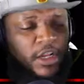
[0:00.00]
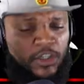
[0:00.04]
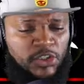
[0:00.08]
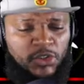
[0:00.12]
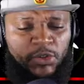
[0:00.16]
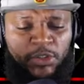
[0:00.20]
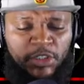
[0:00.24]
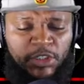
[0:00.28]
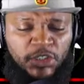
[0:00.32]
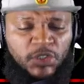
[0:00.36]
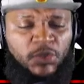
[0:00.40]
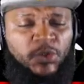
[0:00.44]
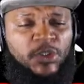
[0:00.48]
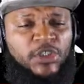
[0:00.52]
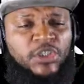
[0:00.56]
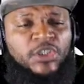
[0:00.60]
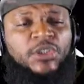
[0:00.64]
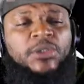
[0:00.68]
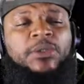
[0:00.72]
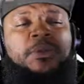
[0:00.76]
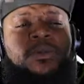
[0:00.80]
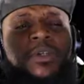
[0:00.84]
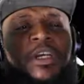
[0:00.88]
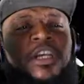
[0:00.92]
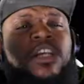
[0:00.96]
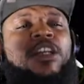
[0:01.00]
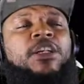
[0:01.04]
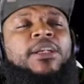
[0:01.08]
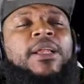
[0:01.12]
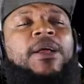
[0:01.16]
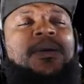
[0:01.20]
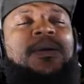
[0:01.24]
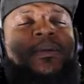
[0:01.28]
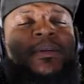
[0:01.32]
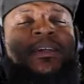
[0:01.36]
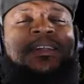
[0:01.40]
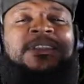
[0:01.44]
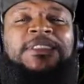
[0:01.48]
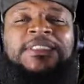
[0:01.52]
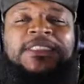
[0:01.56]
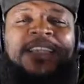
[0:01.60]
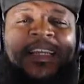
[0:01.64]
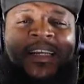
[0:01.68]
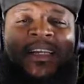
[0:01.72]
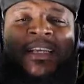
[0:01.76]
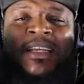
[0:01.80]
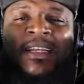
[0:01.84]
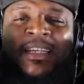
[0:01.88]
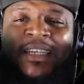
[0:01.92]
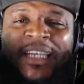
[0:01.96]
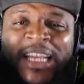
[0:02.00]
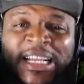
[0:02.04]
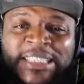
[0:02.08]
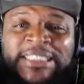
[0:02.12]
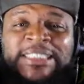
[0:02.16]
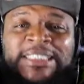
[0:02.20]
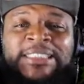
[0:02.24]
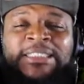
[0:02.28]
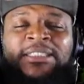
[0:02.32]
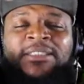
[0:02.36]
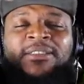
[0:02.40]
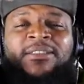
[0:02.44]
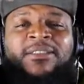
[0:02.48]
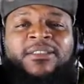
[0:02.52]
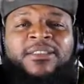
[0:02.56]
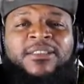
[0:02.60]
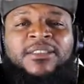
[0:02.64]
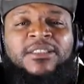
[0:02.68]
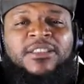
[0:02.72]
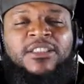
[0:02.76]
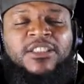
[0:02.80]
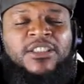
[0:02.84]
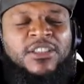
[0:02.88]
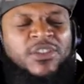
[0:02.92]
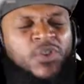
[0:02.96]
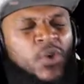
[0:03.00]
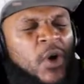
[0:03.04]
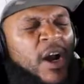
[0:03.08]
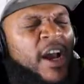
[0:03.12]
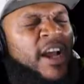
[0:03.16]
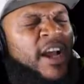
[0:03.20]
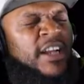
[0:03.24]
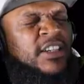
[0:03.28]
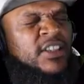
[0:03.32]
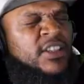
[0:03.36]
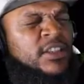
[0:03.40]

2022, don't say nothing. Just quiet.